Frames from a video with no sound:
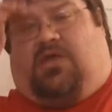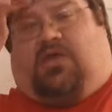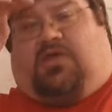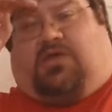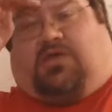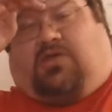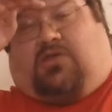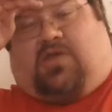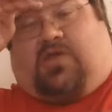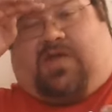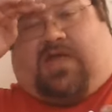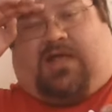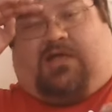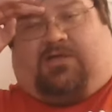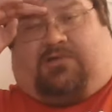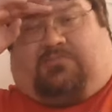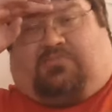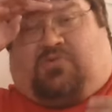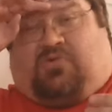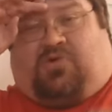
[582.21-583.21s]
you know how
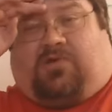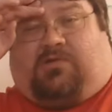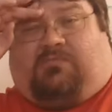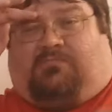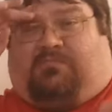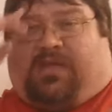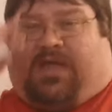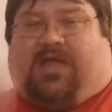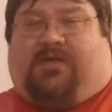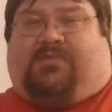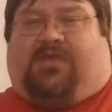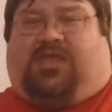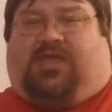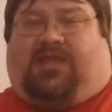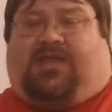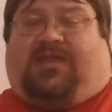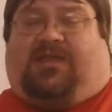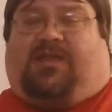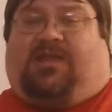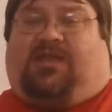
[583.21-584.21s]
important Bobby
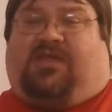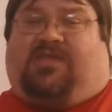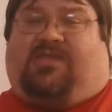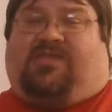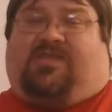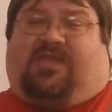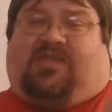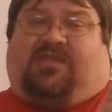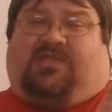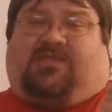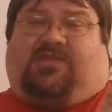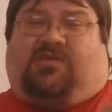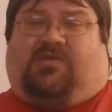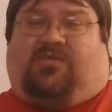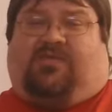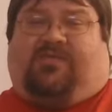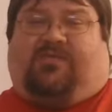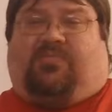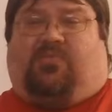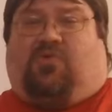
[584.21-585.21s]
Heenan is to the
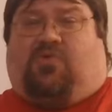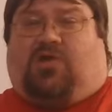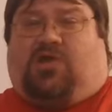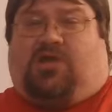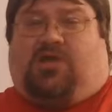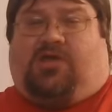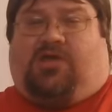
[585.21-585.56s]
sport